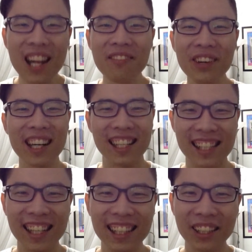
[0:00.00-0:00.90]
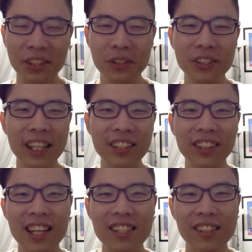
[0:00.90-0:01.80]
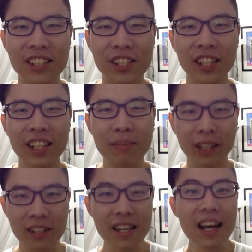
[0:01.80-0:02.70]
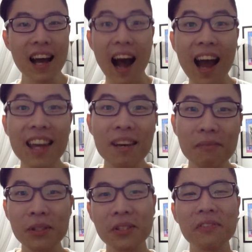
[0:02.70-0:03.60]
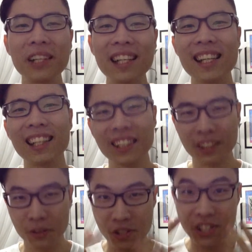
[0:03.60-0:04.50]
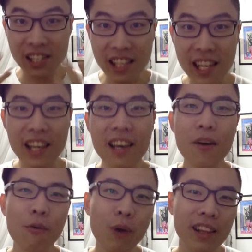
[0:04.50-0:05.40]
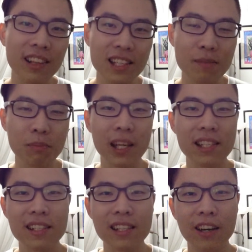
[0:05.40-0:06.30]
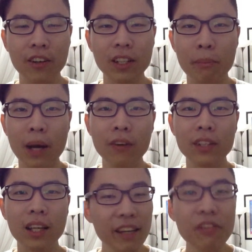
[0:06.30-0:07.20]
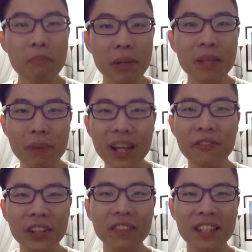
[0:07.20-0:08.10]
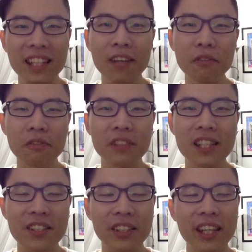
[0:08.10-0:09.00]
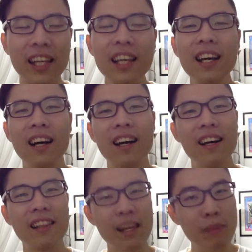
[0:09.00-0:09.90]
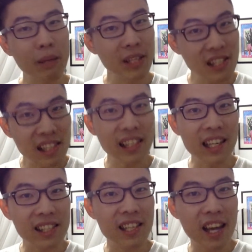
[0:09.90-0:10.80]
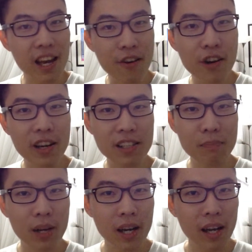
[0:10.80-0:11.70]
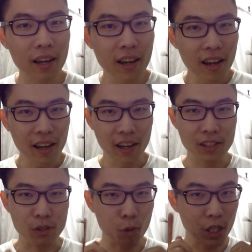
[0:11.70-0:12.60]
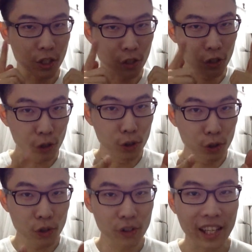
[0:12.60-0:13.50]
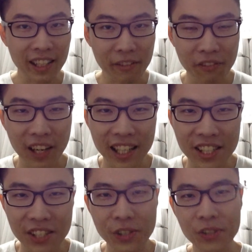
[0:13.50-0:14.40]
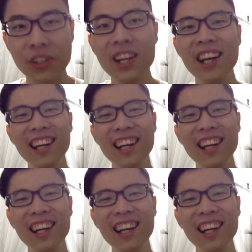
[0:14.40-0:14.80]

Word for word: really very excited to take you guys on the journey because I am also very excited to see what these places are all about. Give them the benefit of the doubt first, okay? Uh, they may be sleazy areas, but it's what you do that defines you.